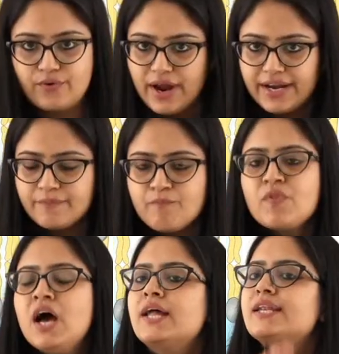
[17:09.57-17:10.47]
right?
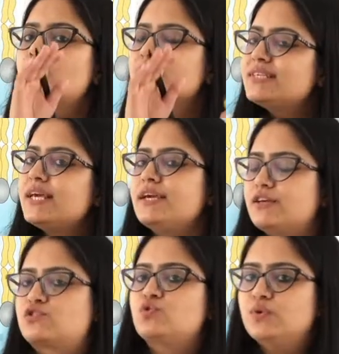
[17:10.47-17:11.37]
Now see here
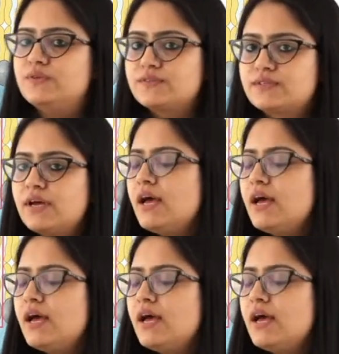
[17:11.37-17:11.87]
students.